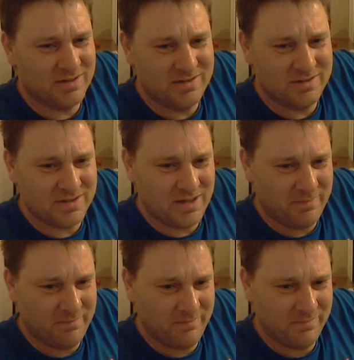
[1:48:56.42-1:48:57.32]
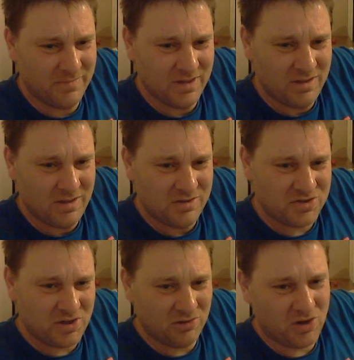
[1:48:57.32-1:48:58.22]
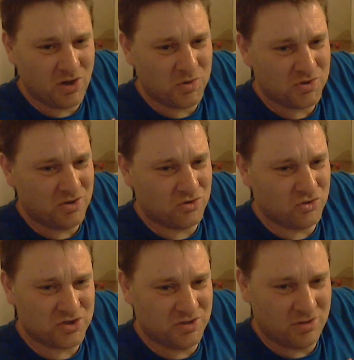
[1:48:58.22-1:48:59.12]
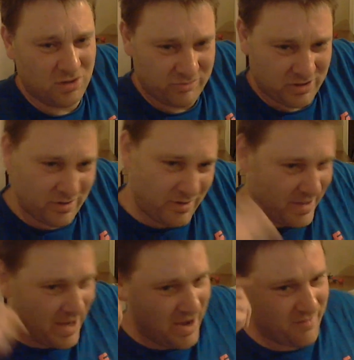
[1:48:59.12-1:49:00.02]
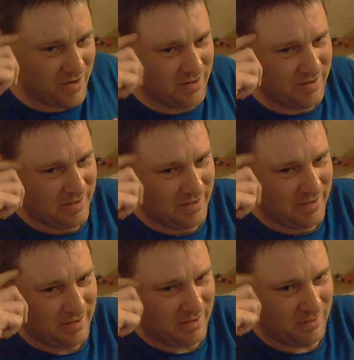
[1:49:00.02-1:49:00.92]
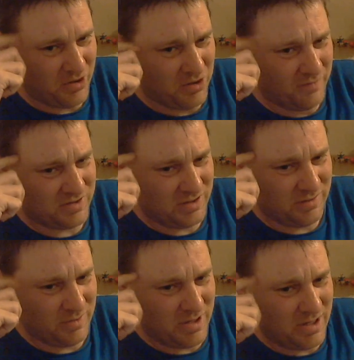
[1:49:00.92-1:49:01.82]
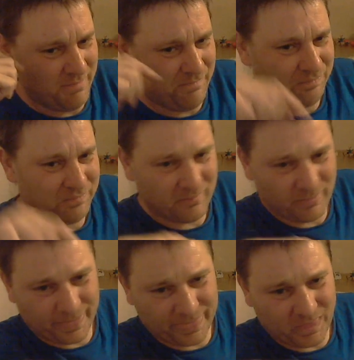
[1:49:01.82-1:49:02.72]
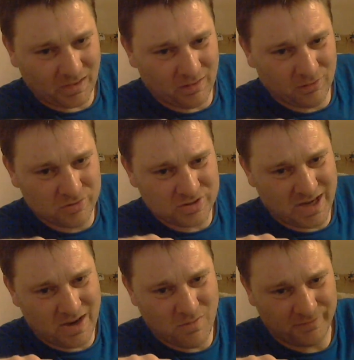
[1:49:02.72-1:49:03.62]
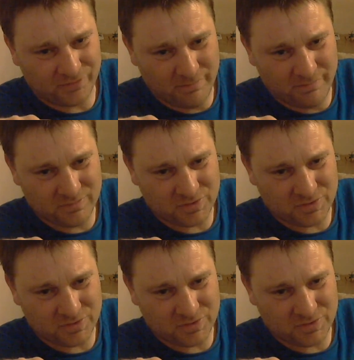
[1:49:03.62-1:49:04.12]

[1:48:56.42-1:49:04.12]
and Saltcoats and Adross and all around that area, and I went over to I looked out from